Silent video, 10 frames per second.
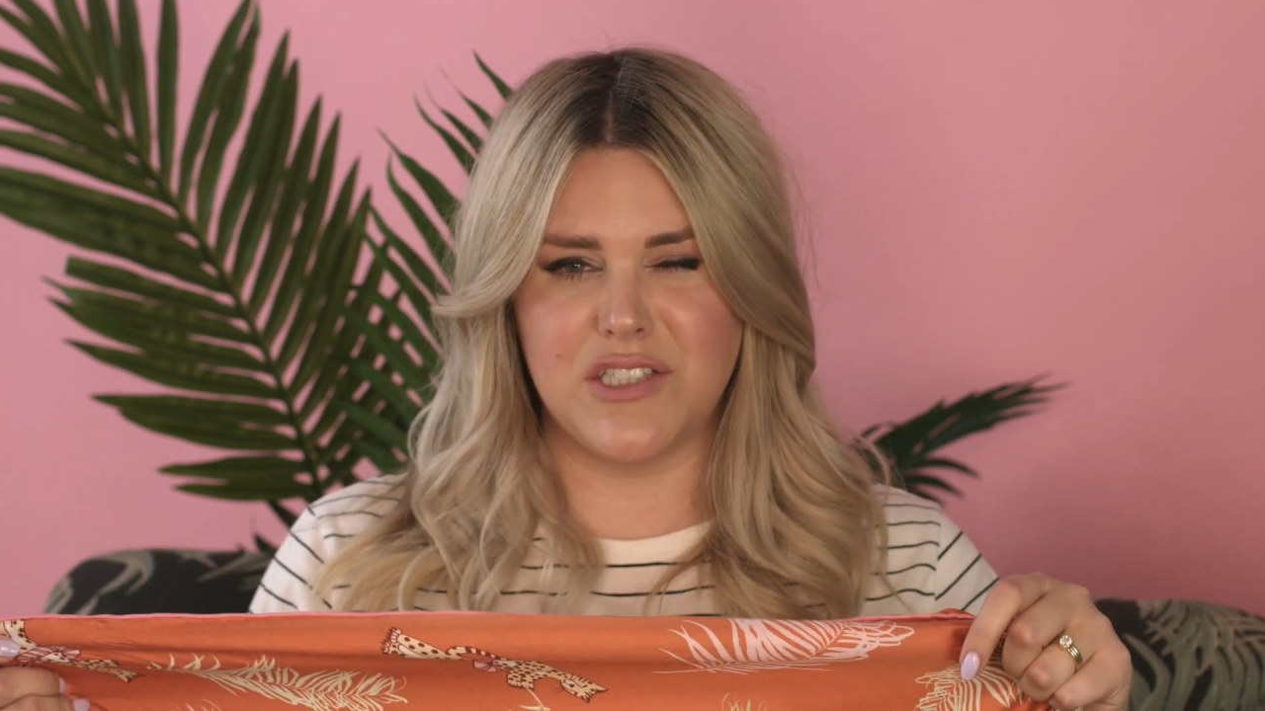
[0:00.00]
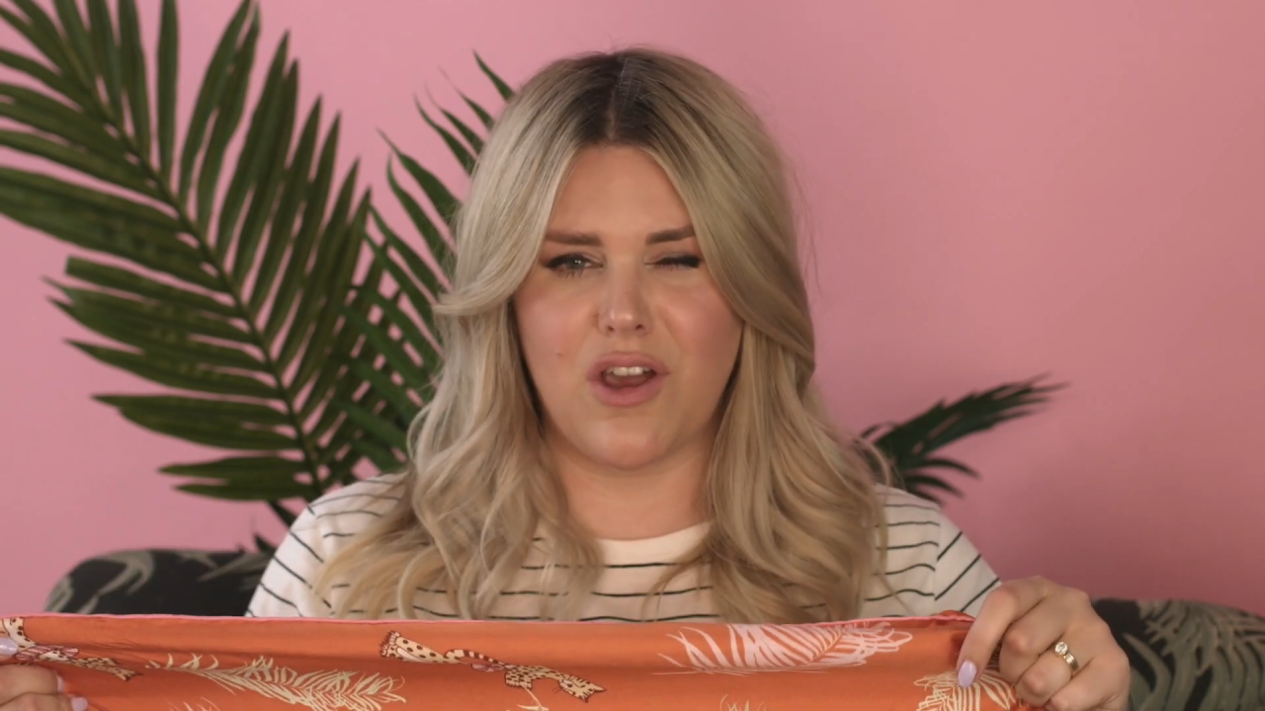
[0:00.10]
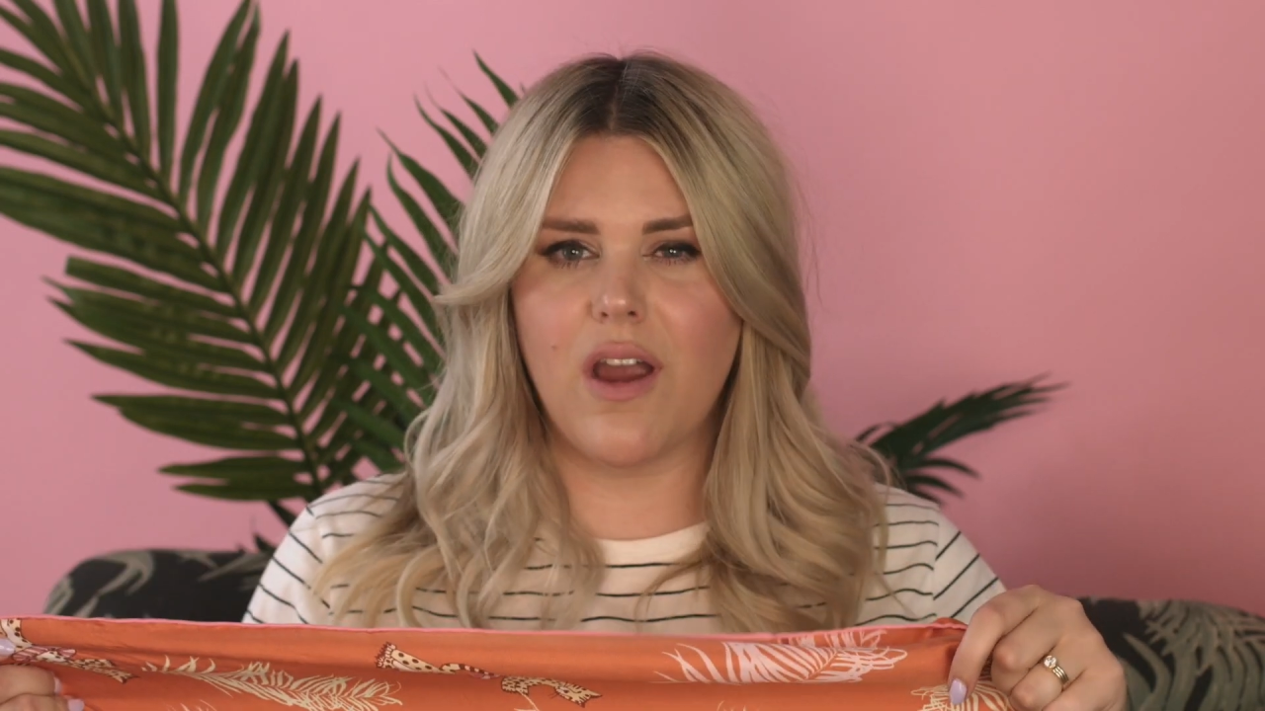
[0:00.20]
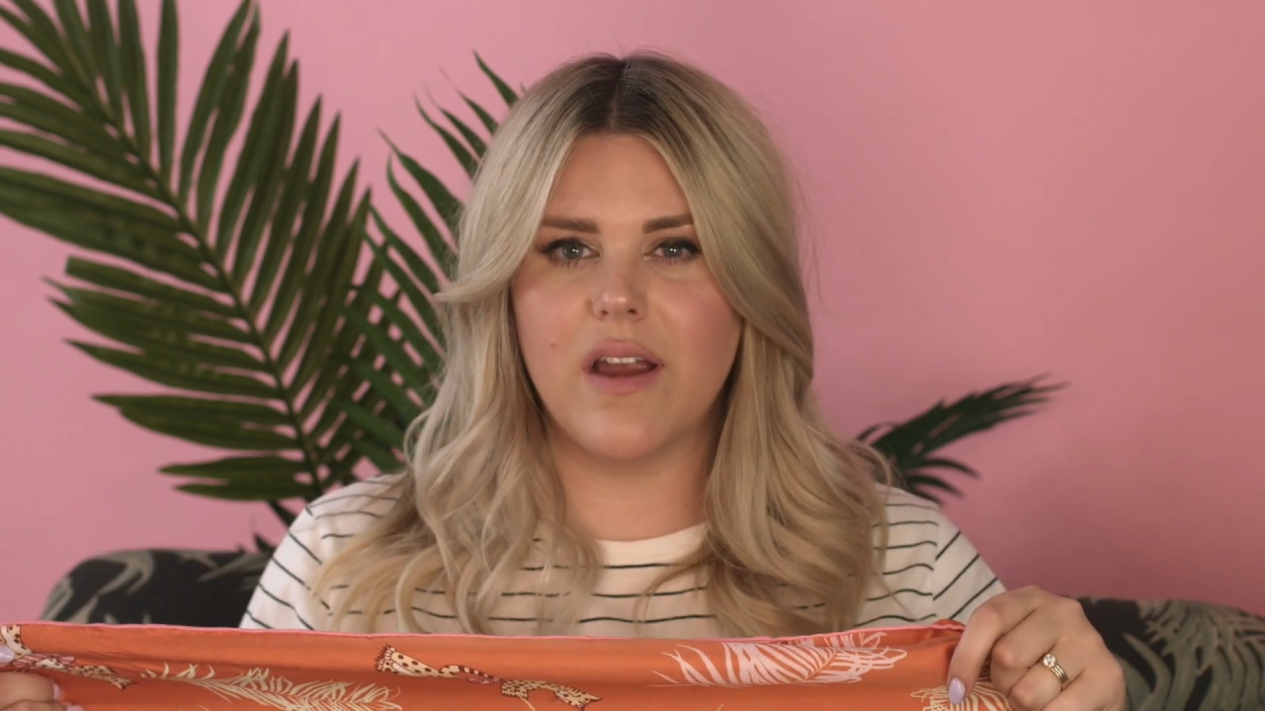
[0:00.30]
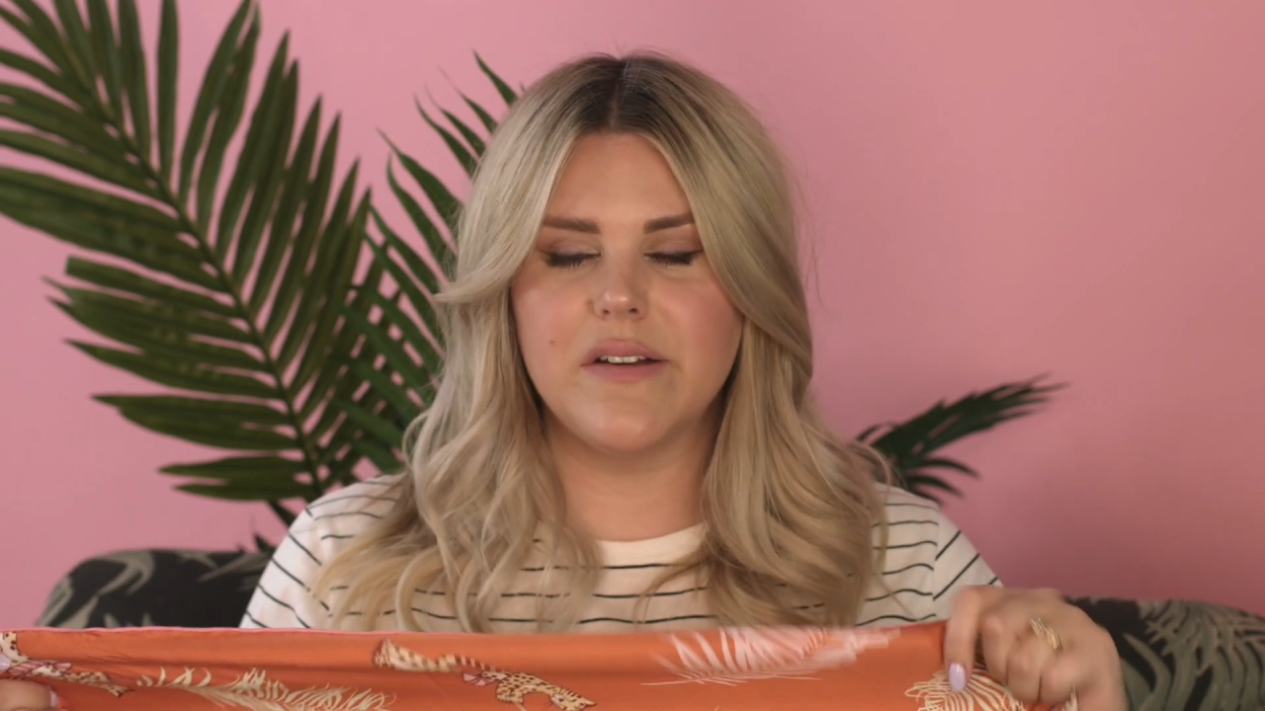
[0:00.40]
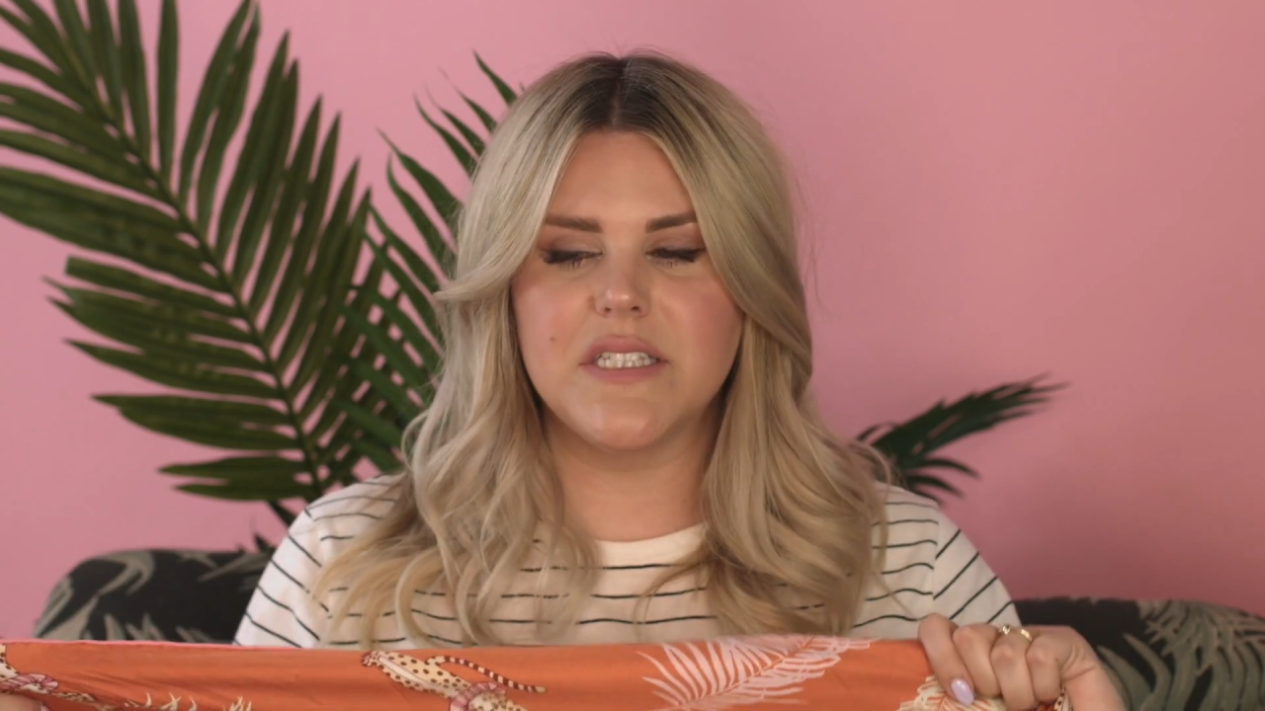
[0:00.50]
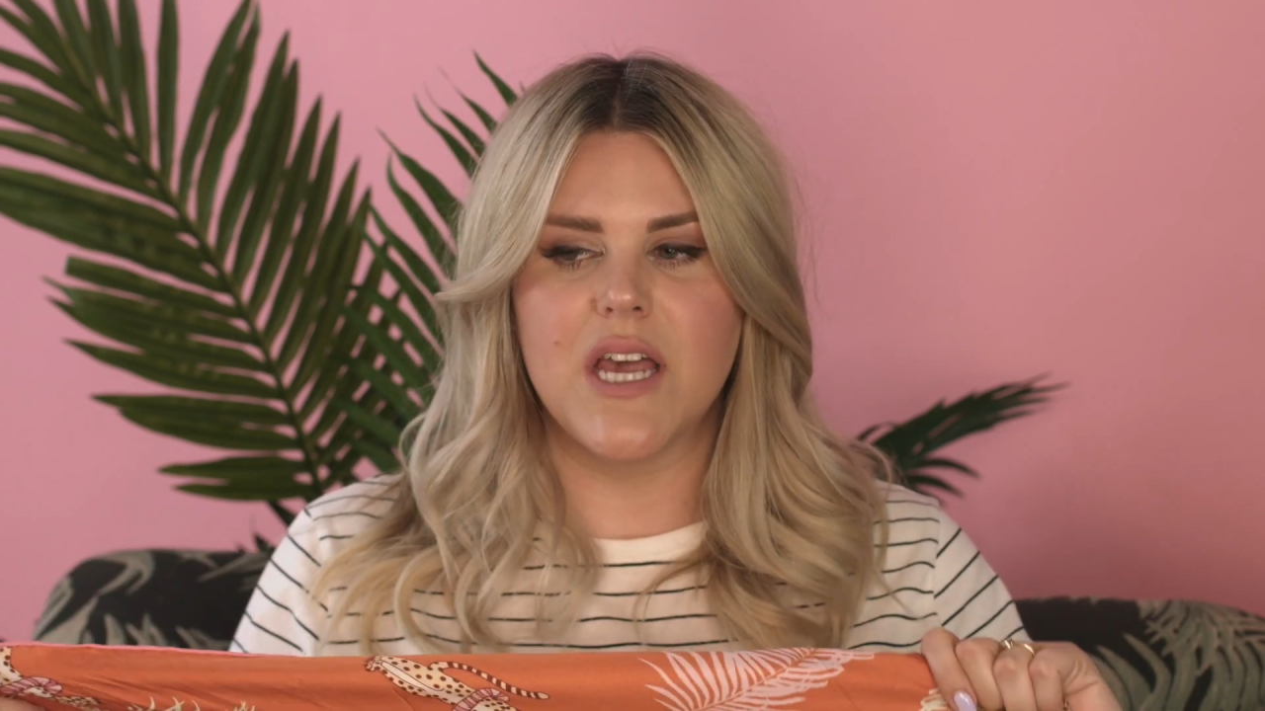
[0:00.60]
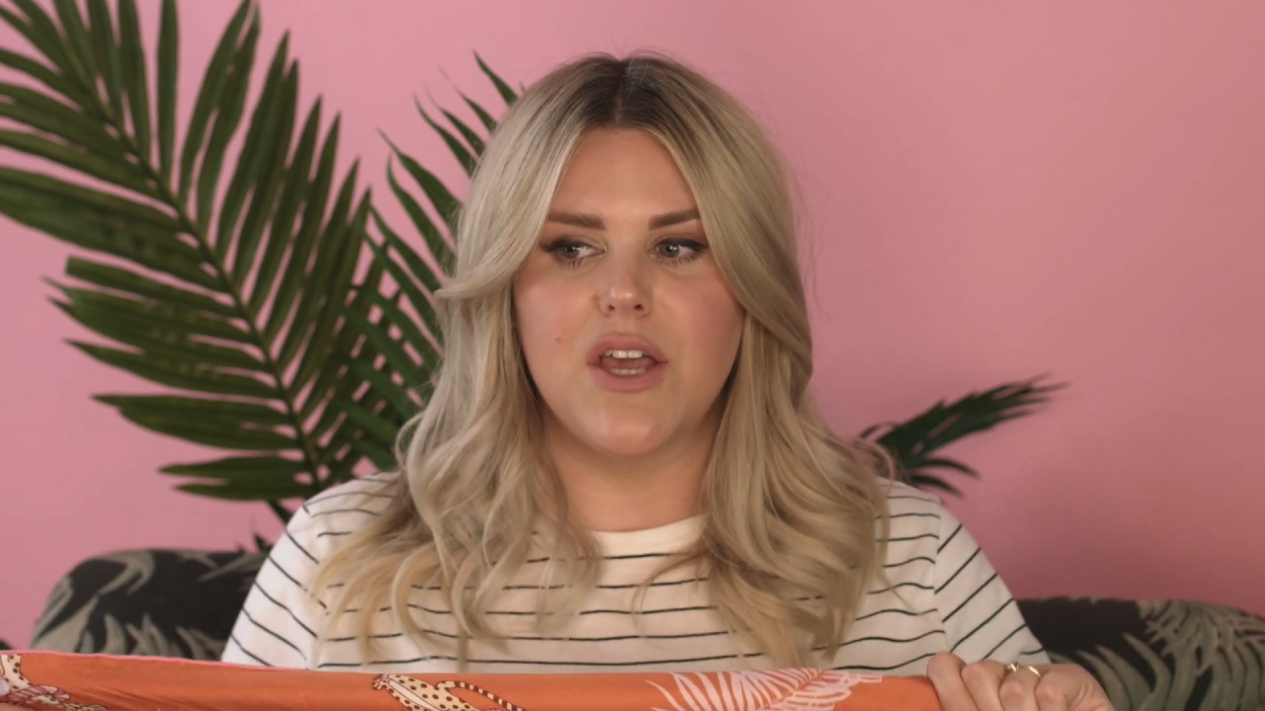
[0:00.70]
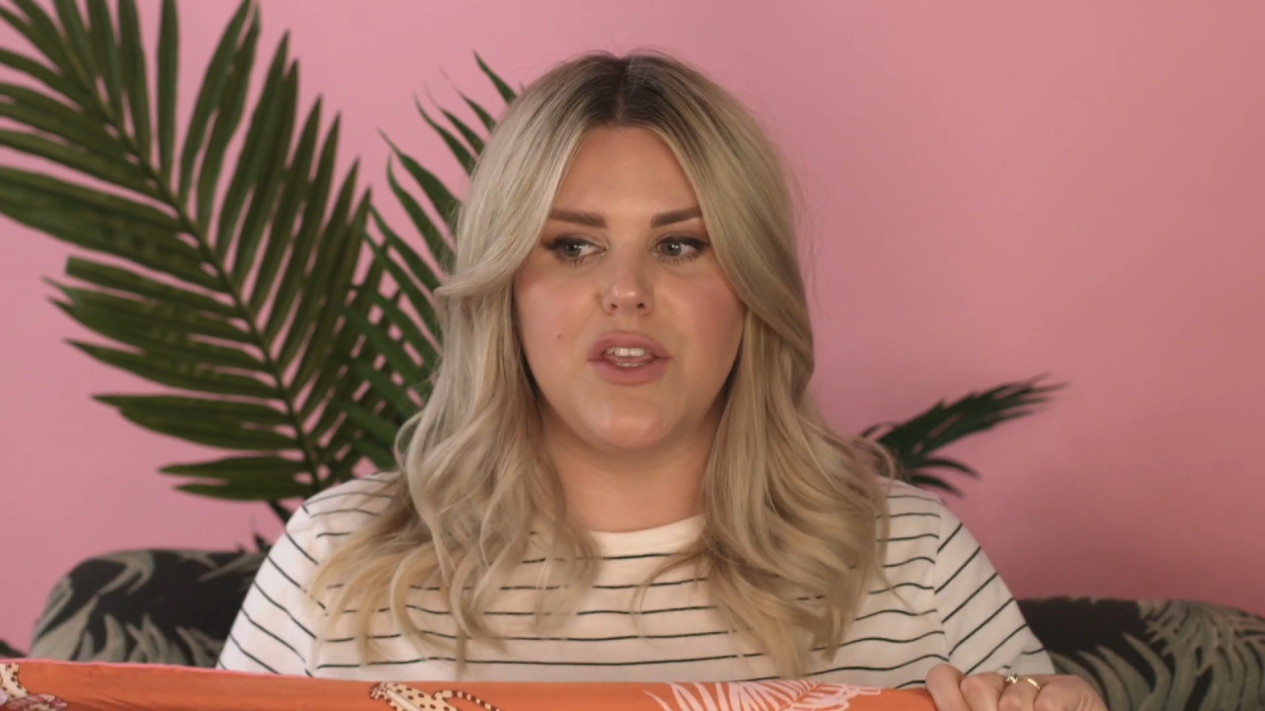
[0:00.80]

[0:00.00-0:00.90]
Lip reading: scarves.